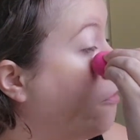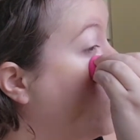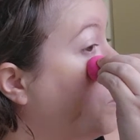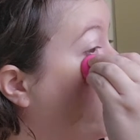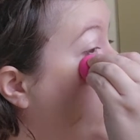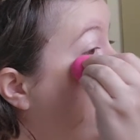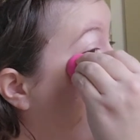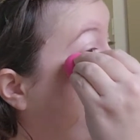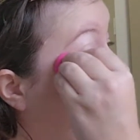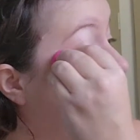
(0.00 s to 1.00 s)
film a
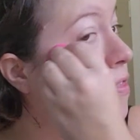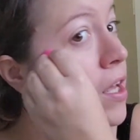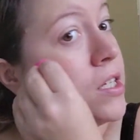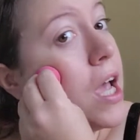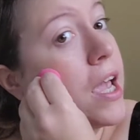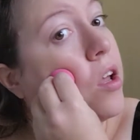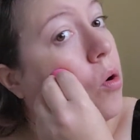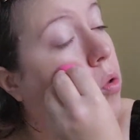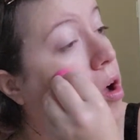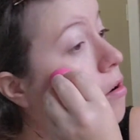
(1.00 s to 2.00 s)
video and then take it
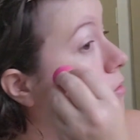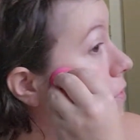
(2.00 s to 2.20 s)
all off,